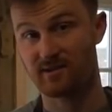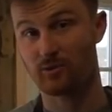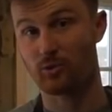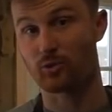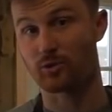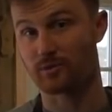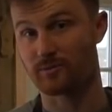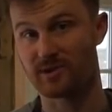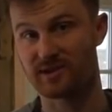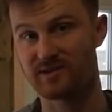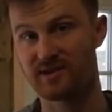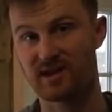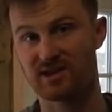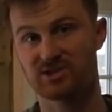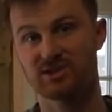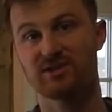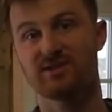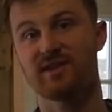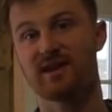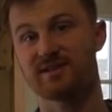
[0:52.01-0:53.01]

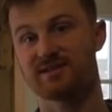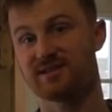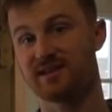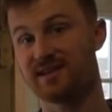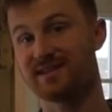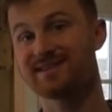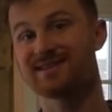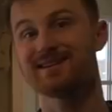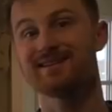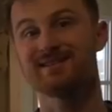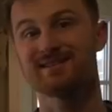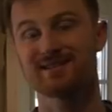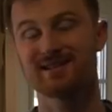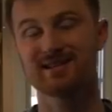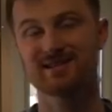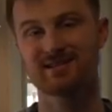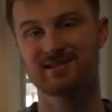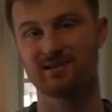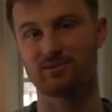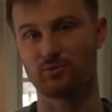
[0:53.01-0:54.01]
ornamentation that's
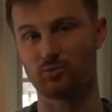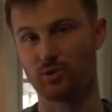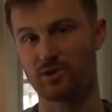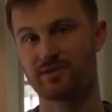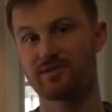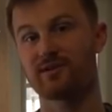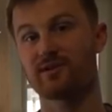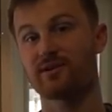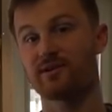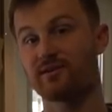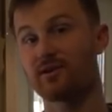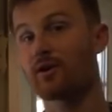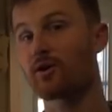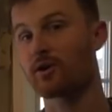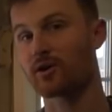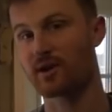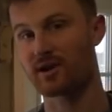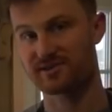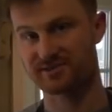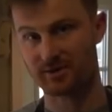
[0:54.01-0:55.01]
inconsistent with the
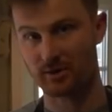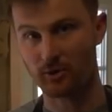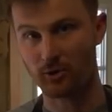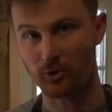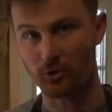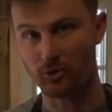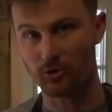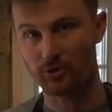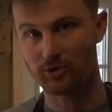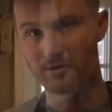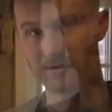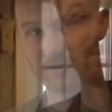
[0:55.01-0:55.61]
guitar as a whole.